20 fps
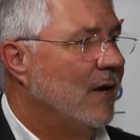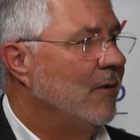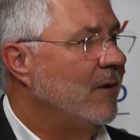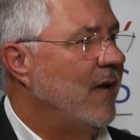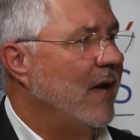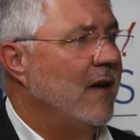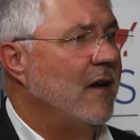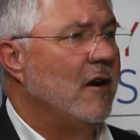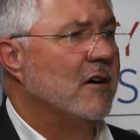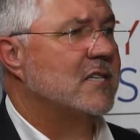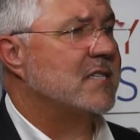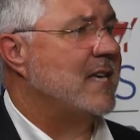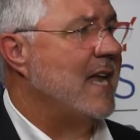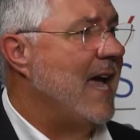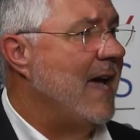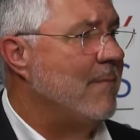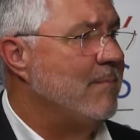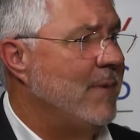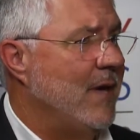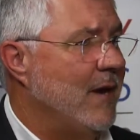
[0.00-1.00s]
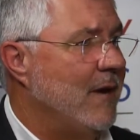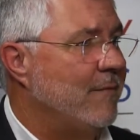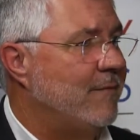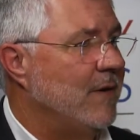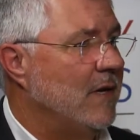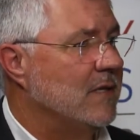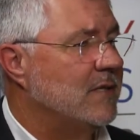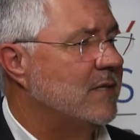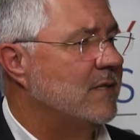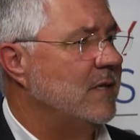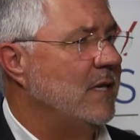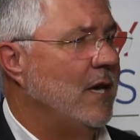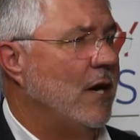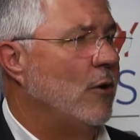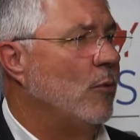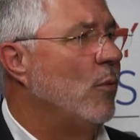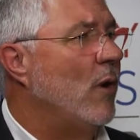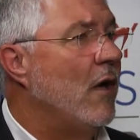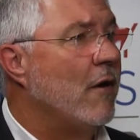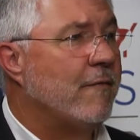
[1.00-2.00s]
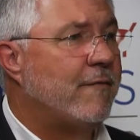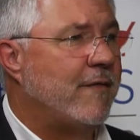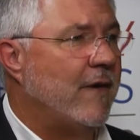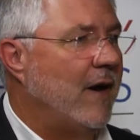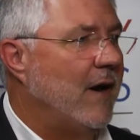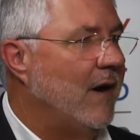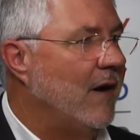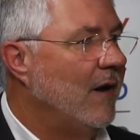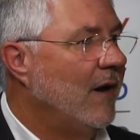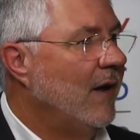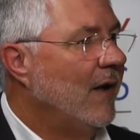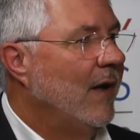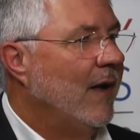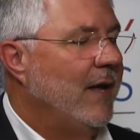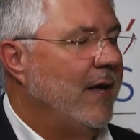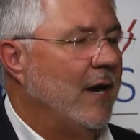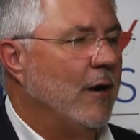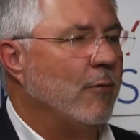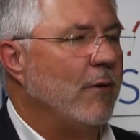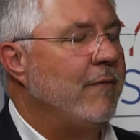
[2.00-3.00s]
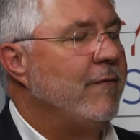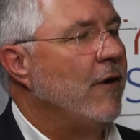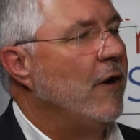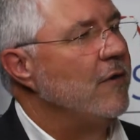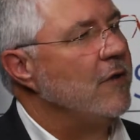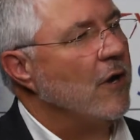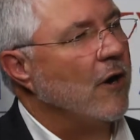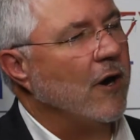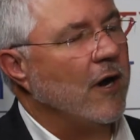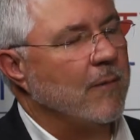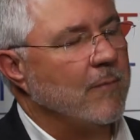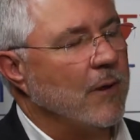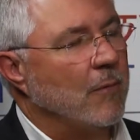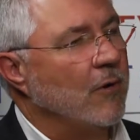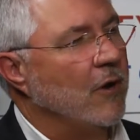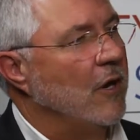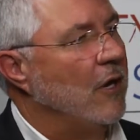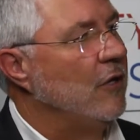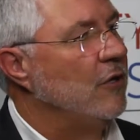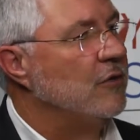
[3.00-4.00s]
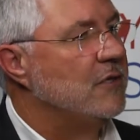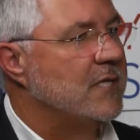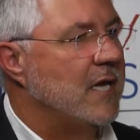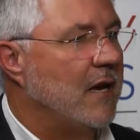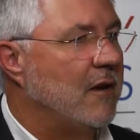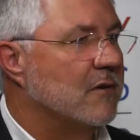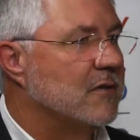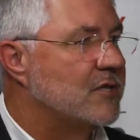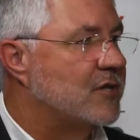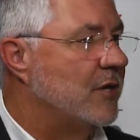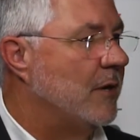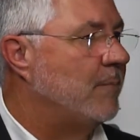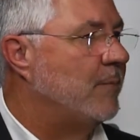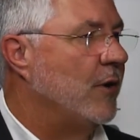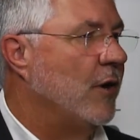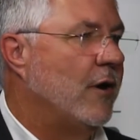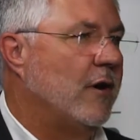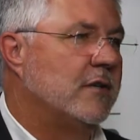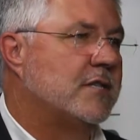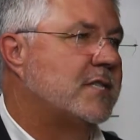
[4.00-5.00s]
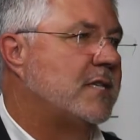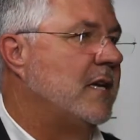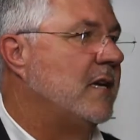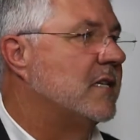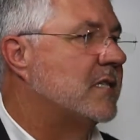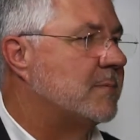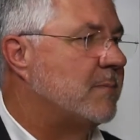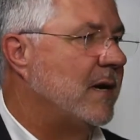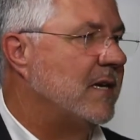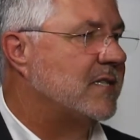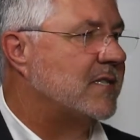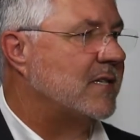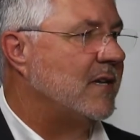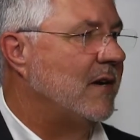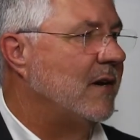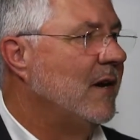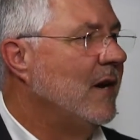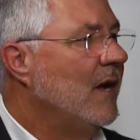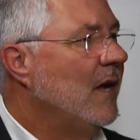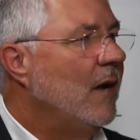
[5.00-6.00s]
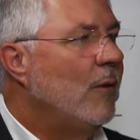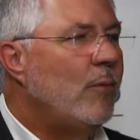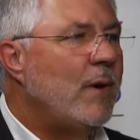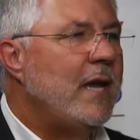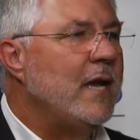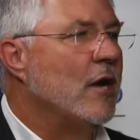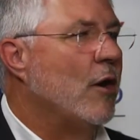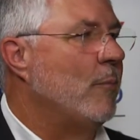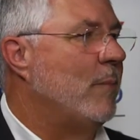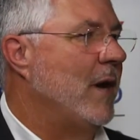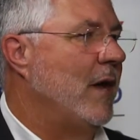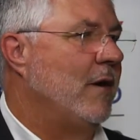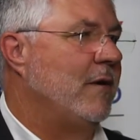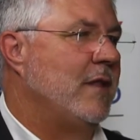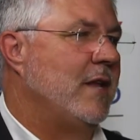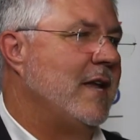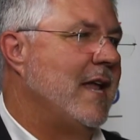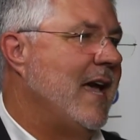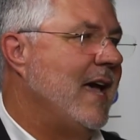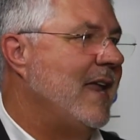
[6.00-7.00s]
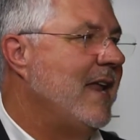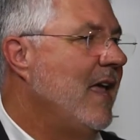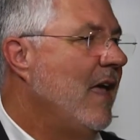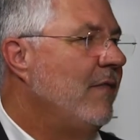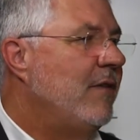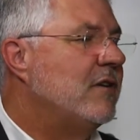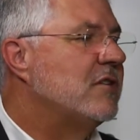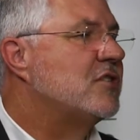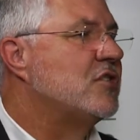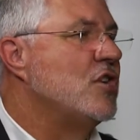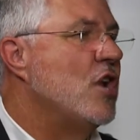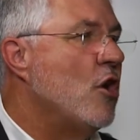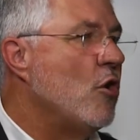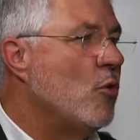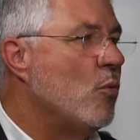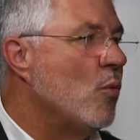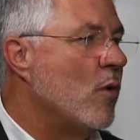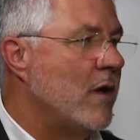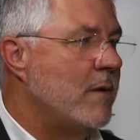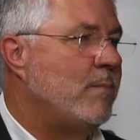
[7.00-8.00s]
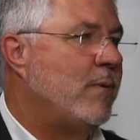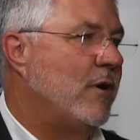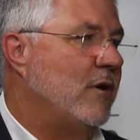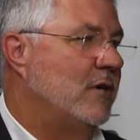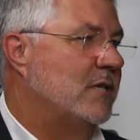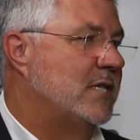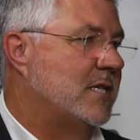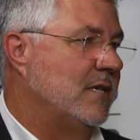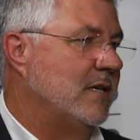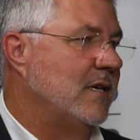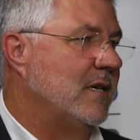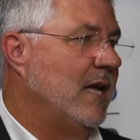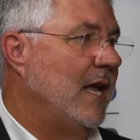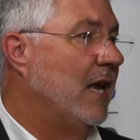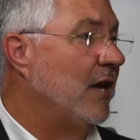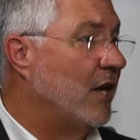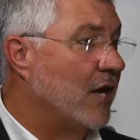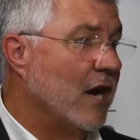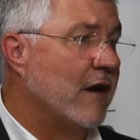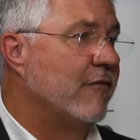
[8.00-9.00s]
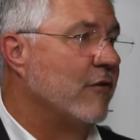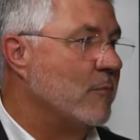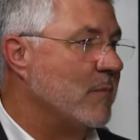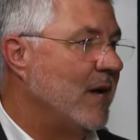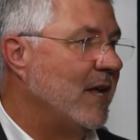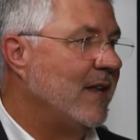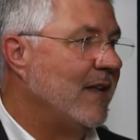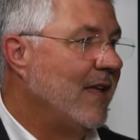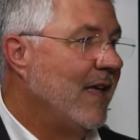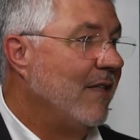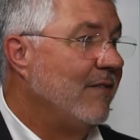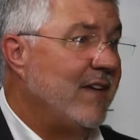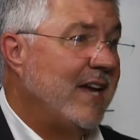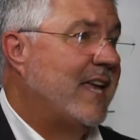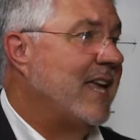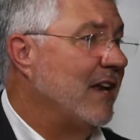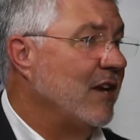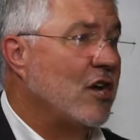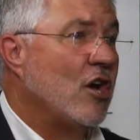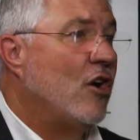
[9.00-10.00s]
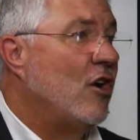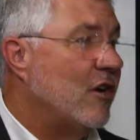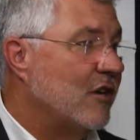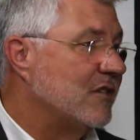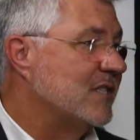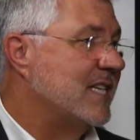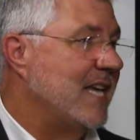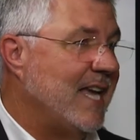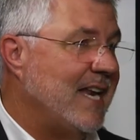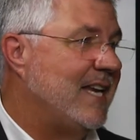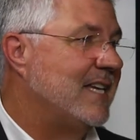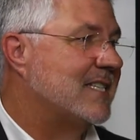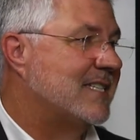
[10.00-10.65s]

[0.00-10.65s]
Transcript: our SNAP benefits, welfare. We've heard the argument we're going to lose Ingalls Shipyard, Stennis Space Center. We know better than that. There's no one person in government that can cause any